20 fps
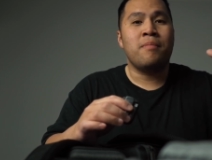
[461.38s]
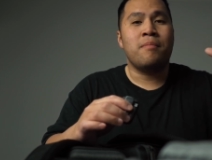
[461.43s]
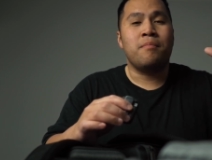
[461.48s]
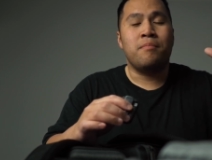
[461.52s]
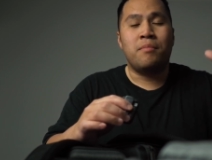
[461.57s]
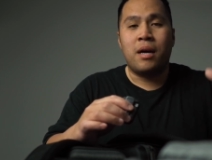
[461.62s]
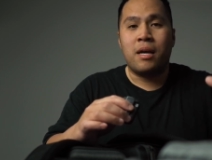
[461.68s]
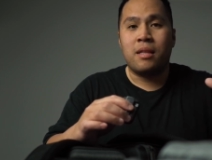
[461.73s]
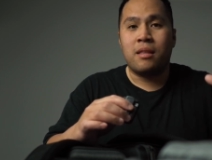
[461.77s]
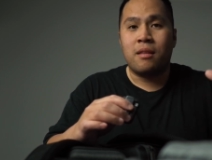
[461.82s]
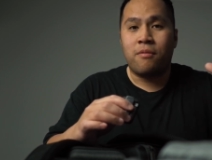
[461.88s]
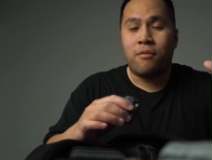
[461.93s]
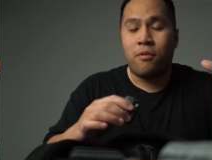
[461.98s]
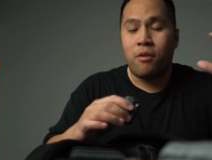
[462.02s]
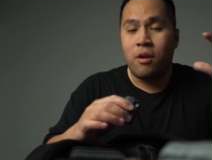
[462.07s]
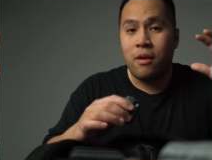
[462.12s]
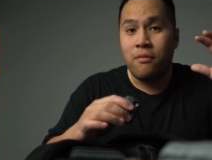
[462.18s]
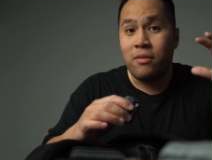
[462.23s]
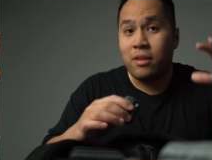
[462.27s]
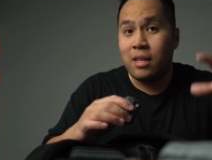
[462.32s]
but for
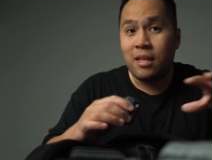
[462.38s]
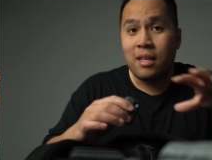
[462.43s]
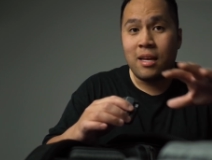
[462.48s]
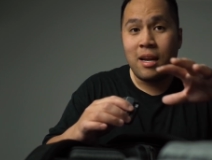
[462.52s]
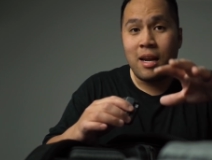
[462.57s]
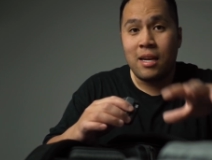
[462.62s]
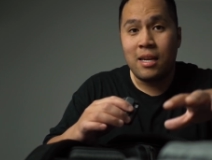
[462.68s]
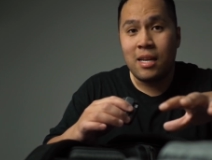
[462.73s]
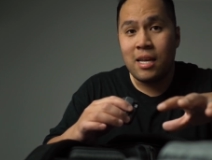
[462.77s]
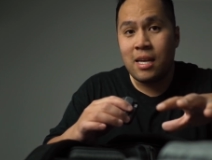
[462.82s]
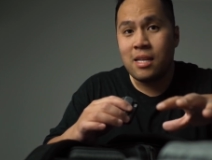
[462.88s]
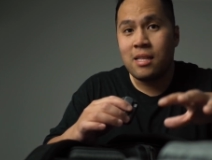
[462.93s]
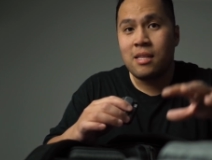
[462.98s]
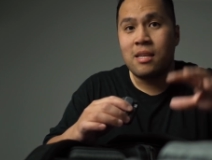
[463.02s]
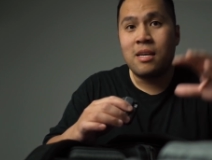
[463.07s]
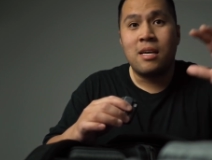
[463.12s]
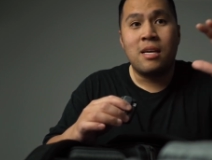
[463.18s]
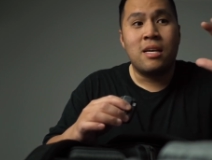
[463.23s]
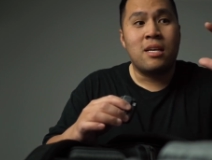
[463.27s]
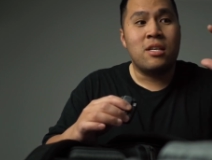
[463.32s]
everything that I need,
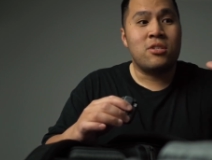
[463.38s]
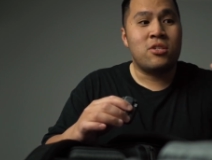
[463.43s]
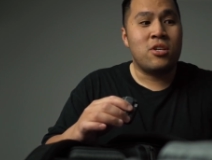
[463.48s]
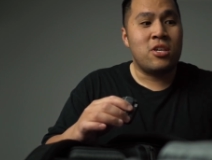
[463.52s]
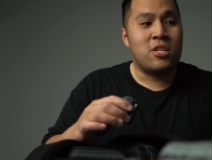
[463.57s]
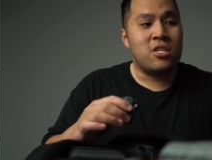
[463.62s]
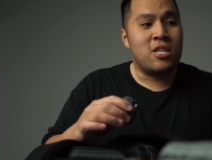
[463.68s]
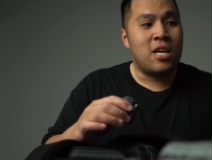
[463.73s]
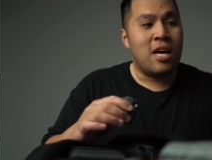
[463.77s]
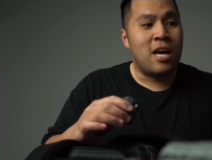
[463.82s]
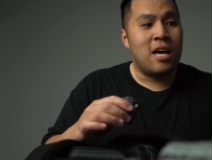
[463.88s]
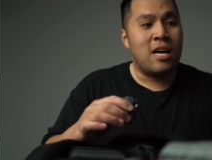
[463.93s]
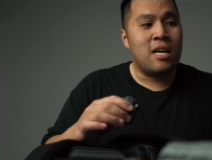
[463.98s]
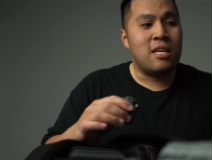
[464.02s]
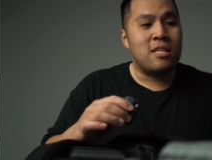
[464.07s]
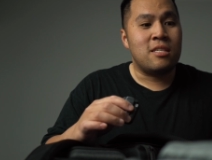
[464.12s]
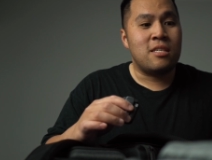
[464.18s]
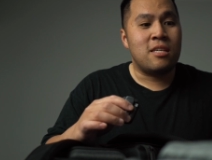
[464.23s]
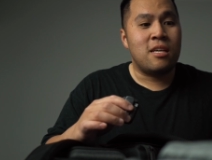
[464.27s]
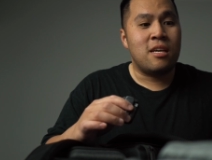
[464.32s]
such
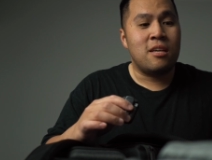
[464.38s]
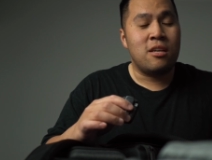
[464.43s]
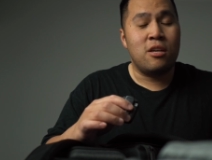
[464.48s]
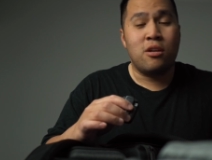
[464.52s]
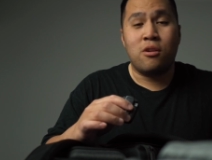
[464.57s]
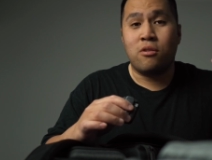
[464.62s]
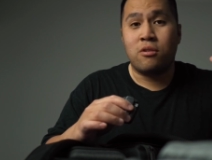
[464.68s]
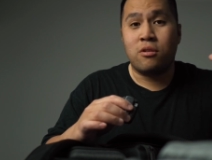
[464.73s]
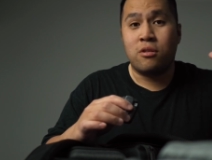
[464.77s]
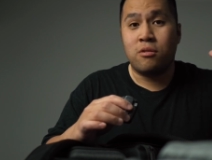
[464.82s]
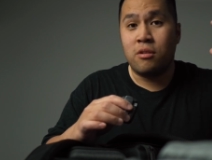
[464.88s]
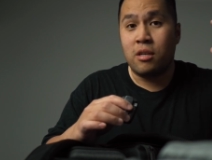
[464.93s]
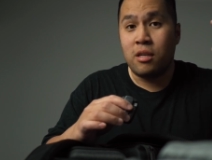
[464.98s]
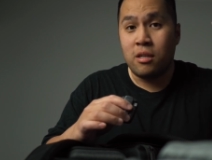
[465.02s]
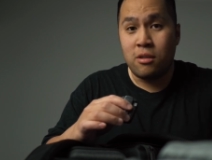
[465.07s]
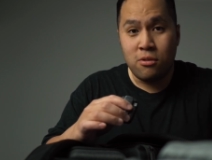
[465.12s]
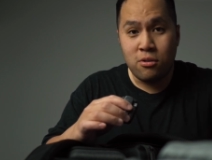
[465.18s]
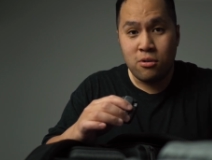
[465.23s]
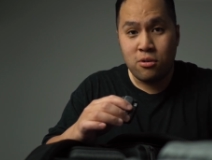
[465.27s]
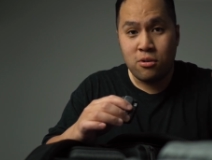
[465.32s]
as, you know, shooting
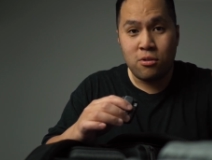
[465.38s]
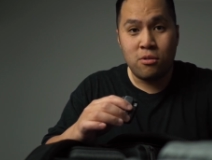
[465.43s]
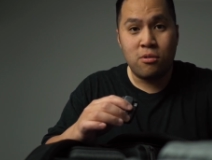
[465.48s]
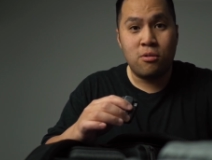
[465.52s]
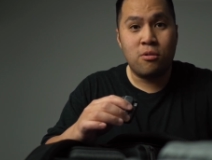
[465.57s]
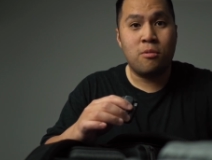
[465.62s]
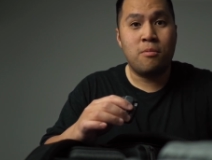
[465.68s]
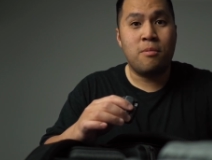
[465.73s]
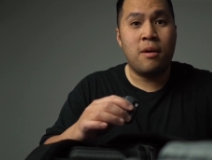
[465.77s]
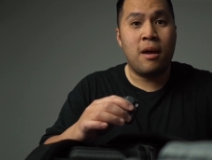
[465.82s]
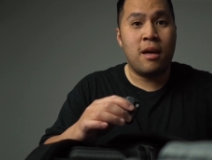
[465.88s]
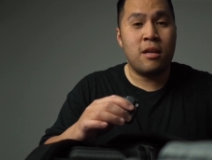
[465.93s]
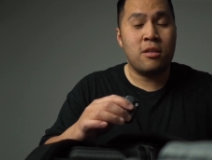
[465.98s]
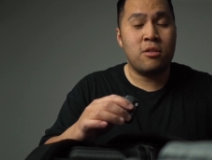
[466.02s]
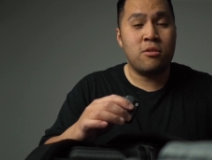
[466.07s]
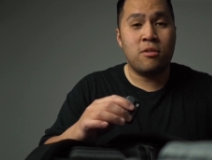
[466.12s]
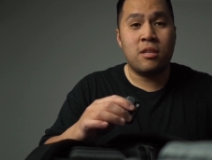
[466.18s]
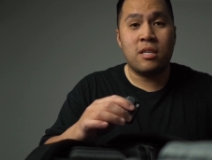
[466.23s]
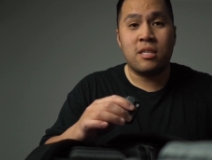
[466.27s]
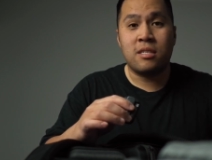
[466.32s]
YouTube and
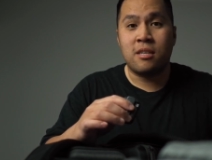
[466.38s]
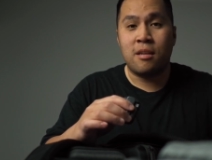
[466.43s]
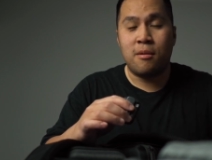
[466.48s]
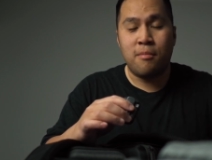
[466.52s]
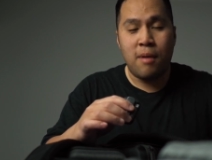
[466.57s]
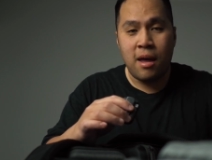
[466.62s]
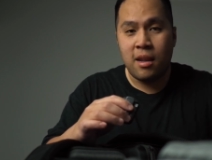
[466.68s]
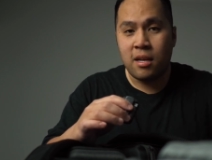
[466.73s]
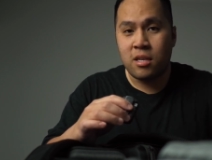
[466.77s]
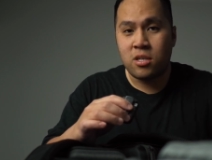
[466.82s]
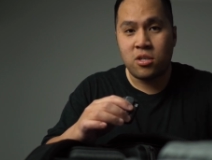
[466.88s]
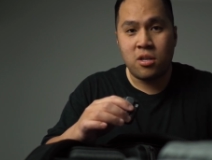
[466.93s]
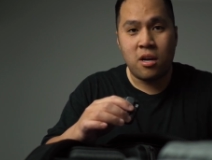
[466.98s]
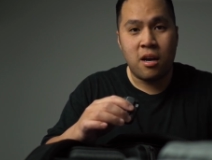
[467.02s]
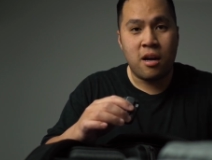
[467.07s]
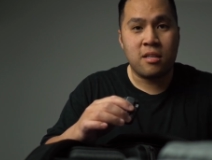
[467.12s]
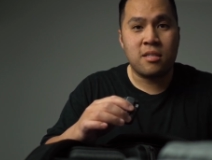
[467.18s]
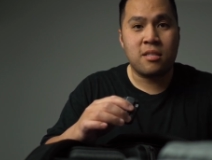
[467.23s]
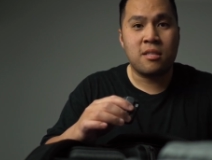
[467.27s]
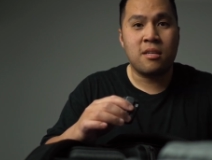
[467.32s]
shooting cinematic
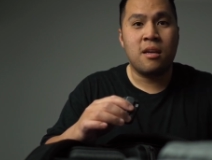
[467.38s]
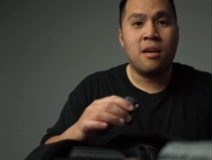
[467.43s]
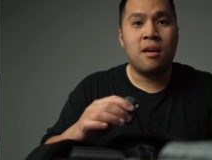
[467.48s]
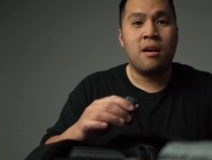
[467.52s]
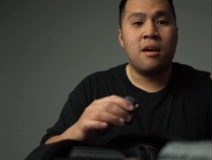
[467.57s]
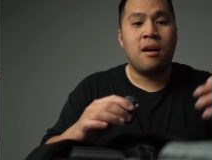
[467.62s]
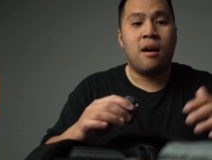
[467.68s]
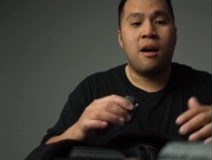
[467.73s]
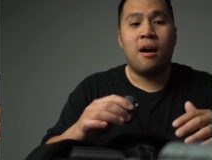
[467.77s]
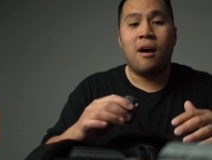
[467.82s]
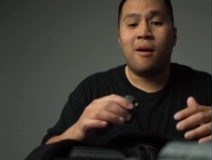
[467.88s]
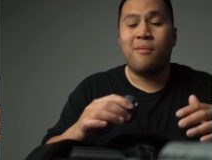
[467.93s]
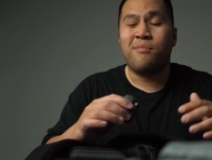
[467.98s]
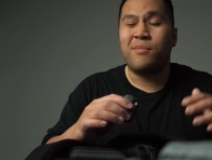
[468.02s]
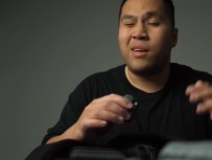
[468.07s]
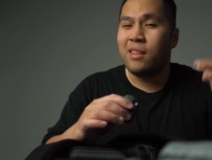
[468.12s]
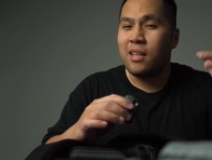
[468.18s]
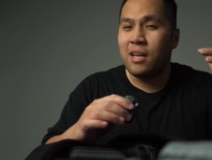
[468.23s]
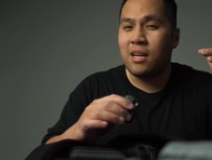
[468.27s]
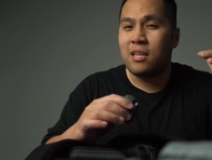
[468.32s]
shots,
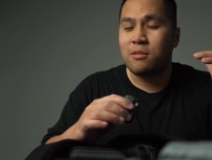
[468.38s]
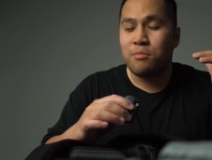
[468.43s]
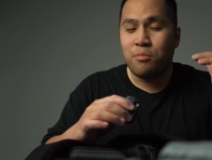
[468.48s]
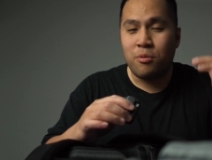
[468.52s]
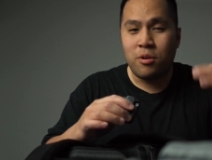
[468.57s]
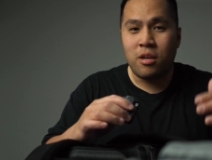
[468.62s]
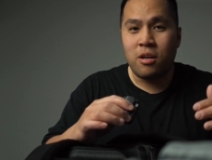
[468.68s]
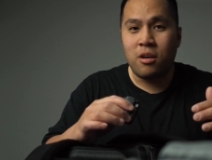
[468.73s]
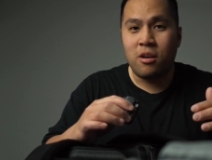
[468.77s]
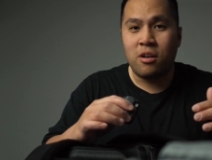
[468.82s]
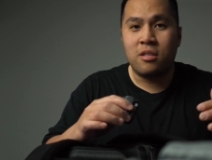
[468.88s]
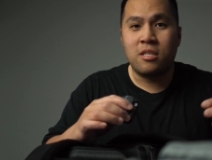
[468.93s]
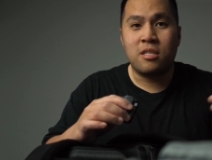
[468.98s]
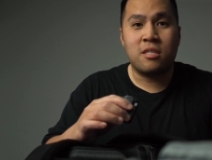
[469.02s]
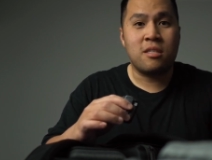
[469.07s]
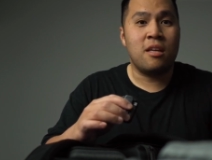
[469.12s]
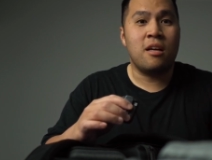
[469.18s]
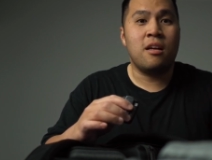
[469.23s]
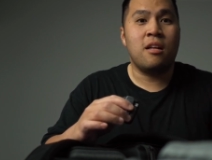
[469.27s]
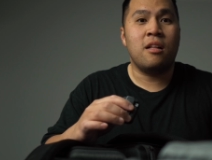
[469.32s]
I think it's pretty good
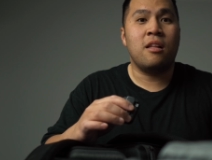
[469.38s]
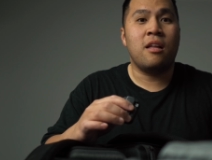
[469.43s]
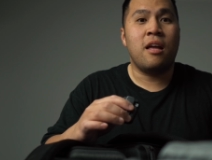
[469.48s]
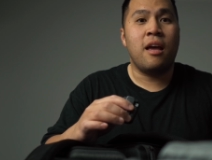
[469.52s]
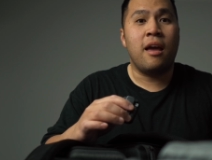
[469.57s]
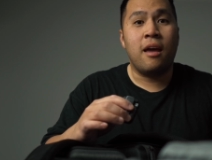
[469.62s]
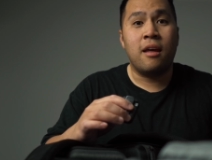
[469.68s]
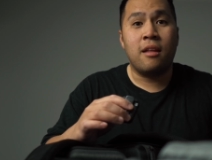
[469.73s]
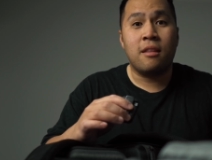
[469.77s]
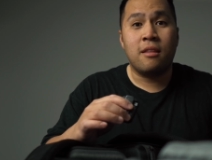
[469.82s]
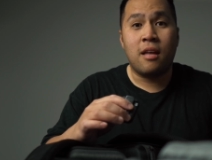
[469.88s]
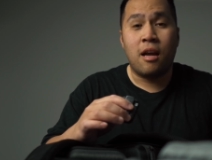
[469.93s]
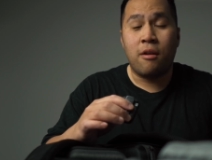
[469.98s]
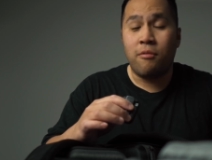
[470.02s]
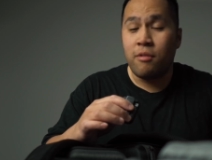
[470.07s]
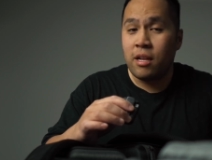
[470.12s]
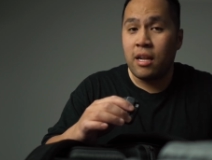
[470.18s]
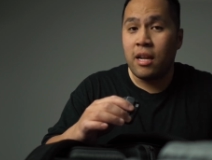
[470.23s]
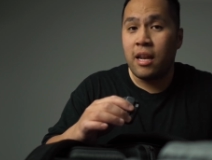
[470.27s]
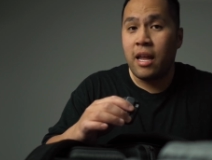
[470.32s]
still, and I
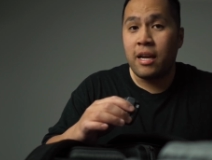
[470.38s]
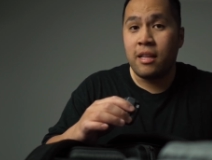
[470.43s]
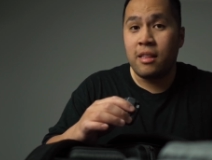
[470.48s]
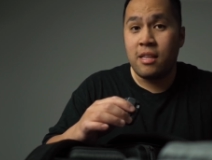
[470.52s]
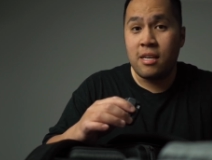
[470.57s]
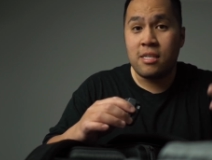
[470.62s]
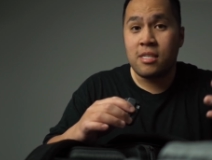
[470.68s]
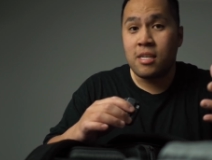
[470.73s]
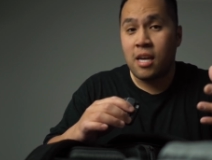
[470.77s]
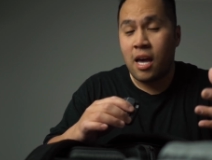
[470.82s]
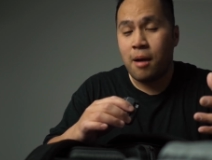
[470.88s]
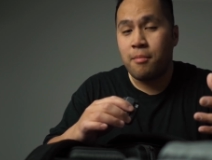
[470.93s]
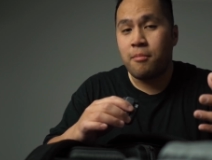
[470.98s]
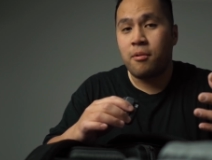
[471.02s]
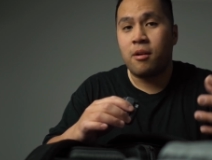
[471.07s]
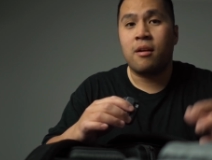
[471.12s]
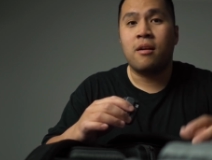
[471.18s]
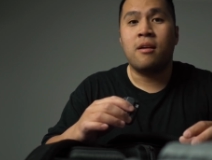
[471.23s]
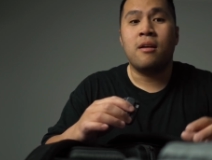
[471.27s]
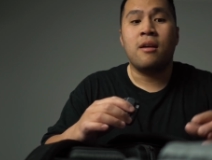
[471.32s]
really like this
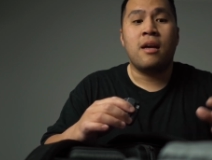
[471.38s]
camera.